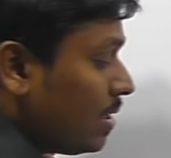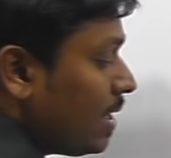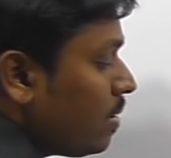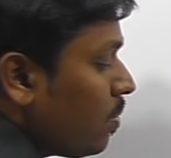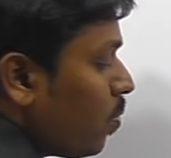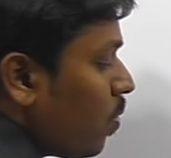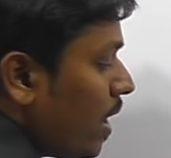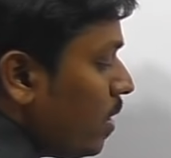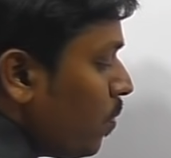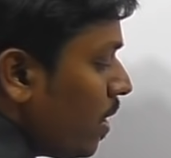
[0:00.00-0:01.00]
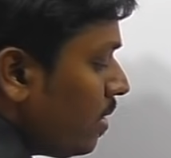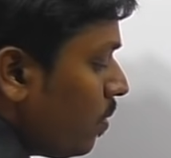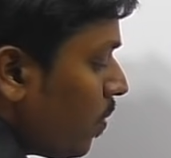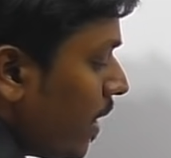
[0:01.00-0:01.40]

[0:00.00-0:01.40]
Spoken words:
then y1,